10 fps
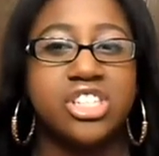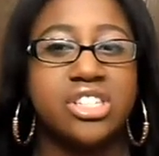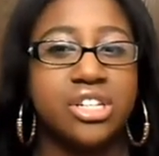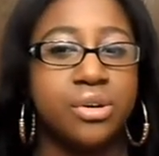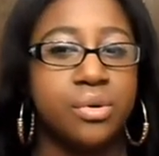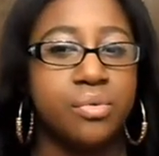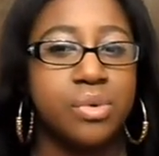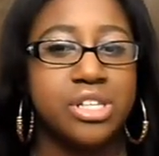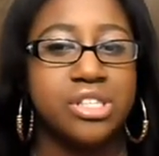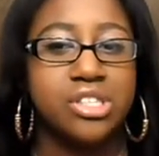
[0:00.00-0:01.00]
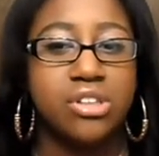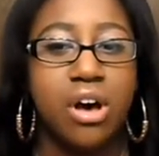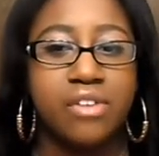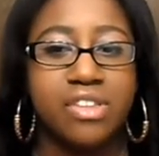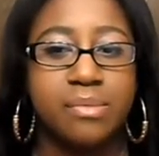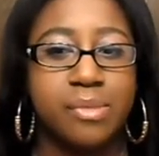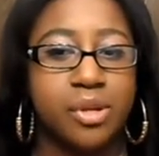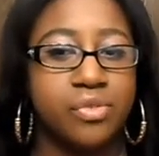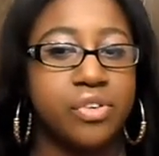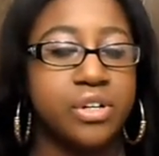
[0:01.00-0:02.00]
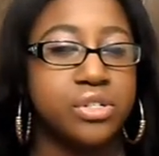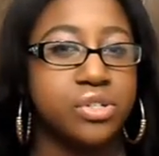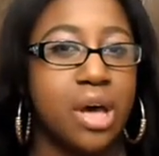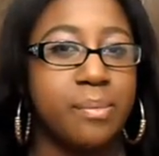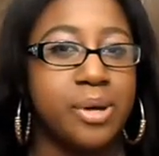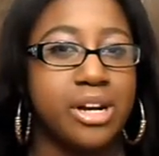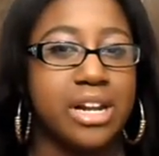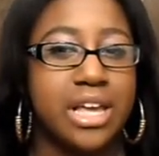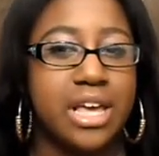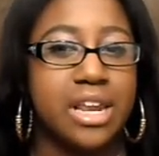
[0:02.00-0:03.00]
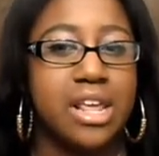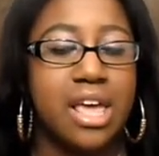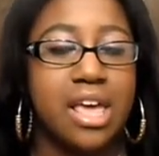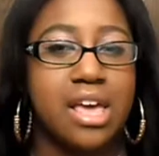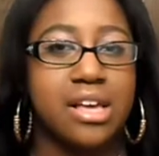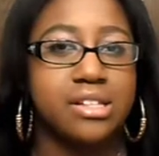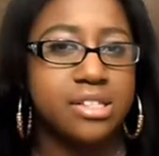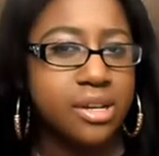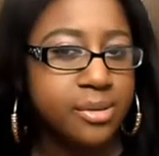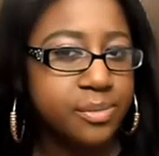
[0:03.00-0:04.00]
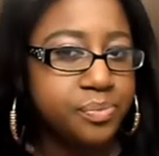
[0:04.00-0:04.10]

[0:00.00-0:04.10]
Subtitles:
It still was soft and beautiful, so I put it in and